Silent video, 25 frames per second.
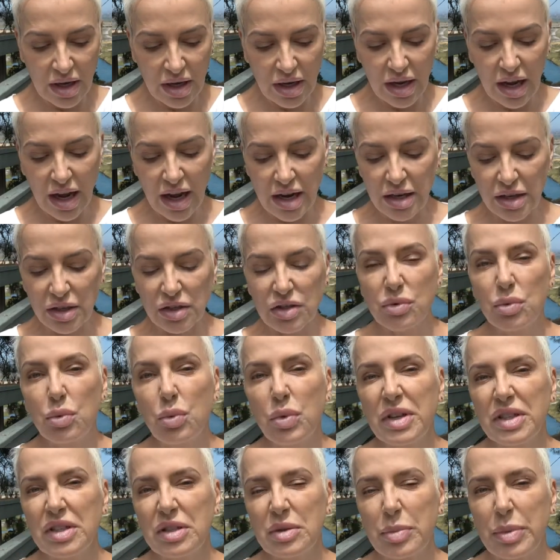And it's
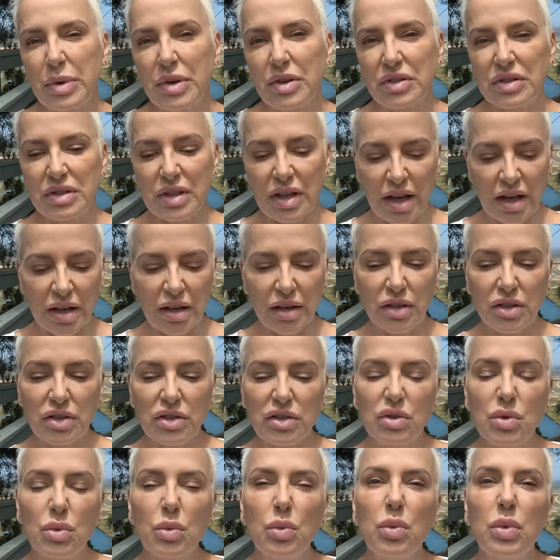whispers. And it's
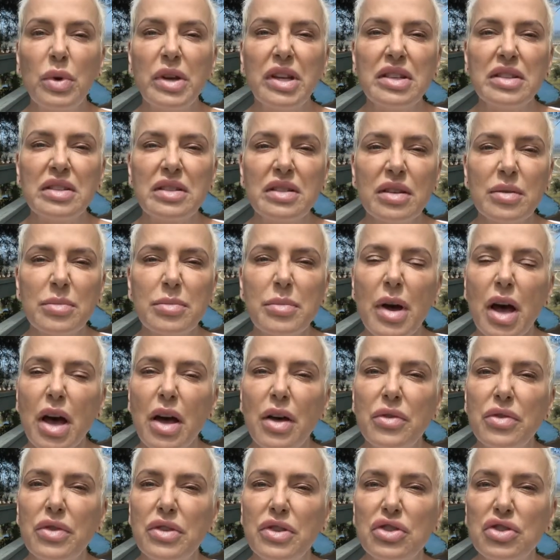the wisdom
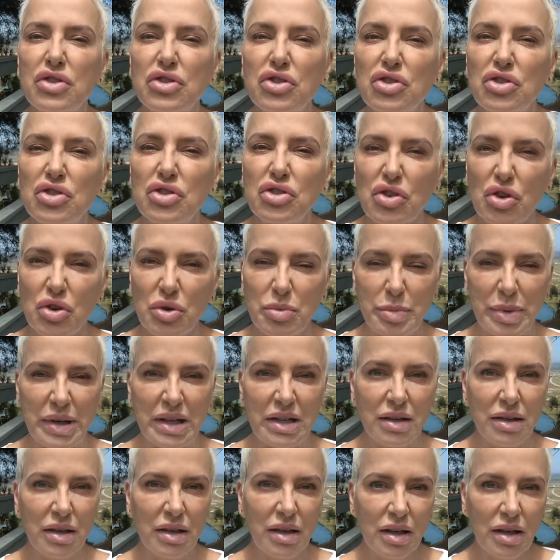of the
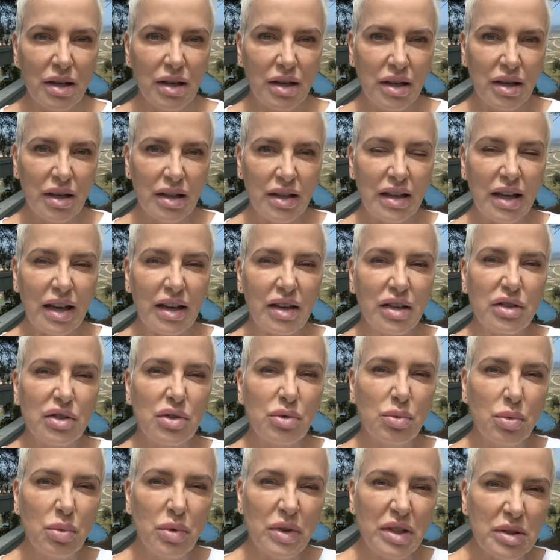serpent that
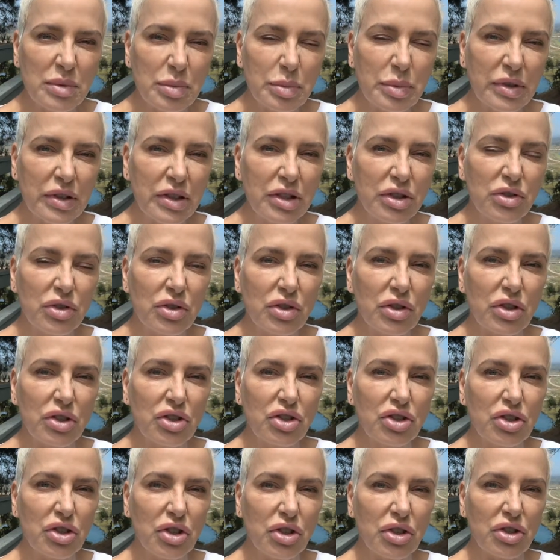is whispering to the
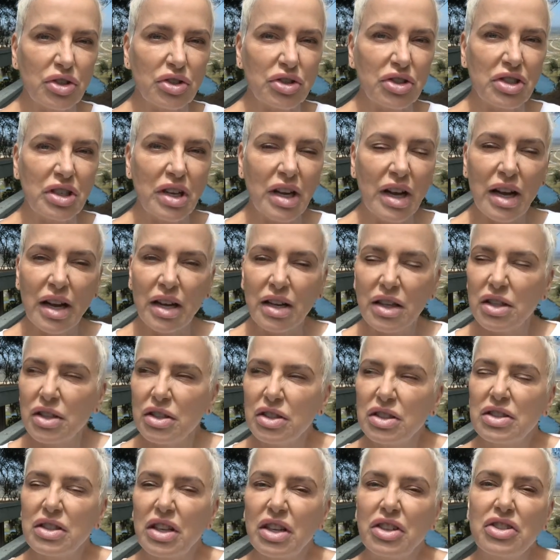
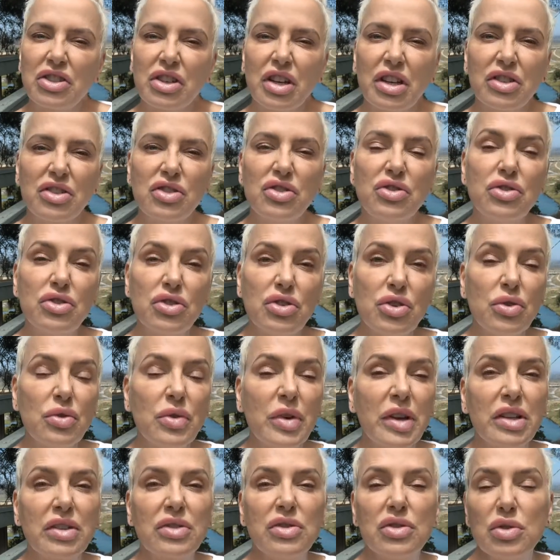church, such as
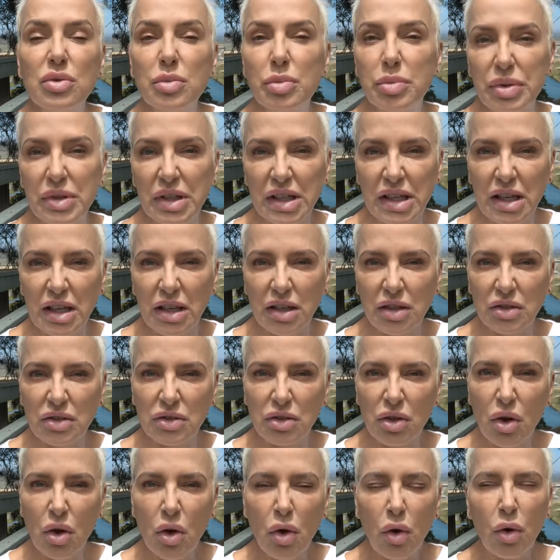do as you
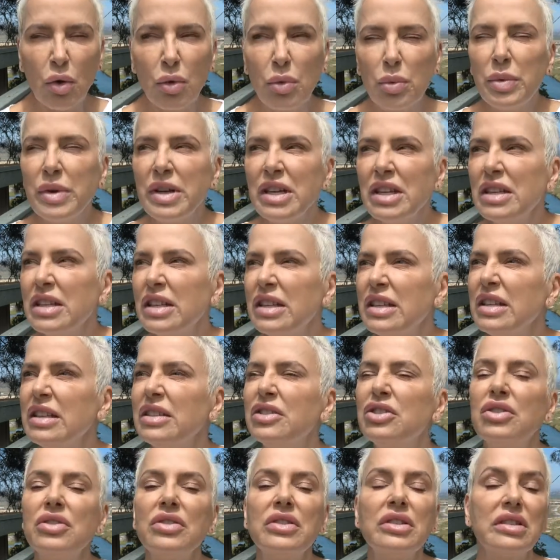please, or we
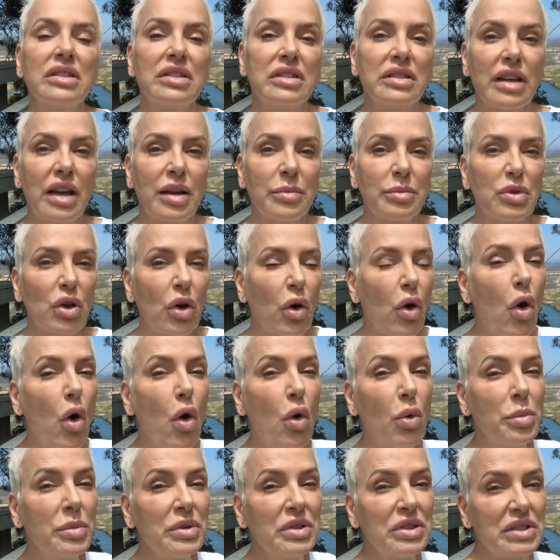need to accept
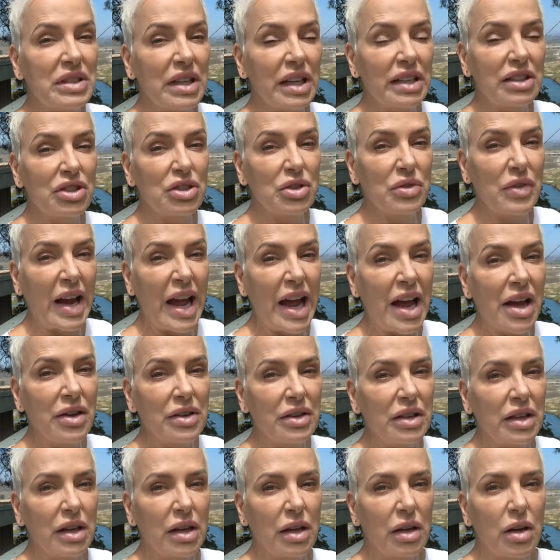
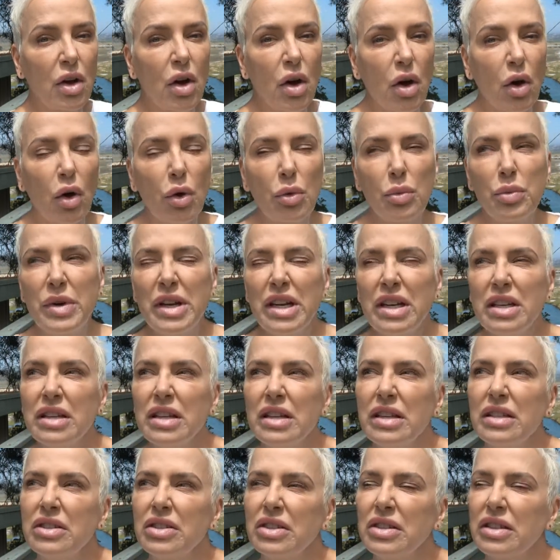homosexuality, or we
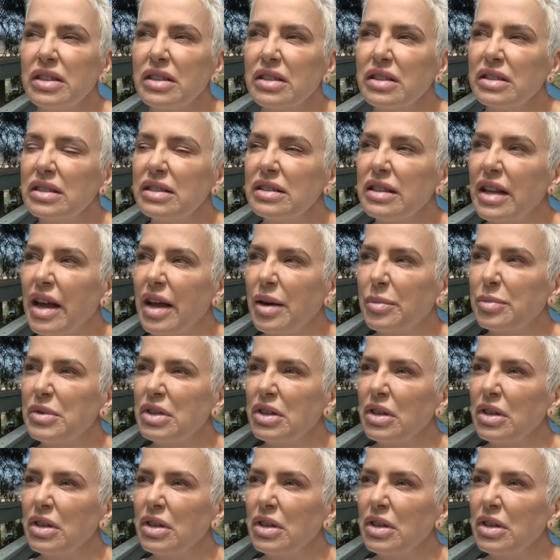need to accept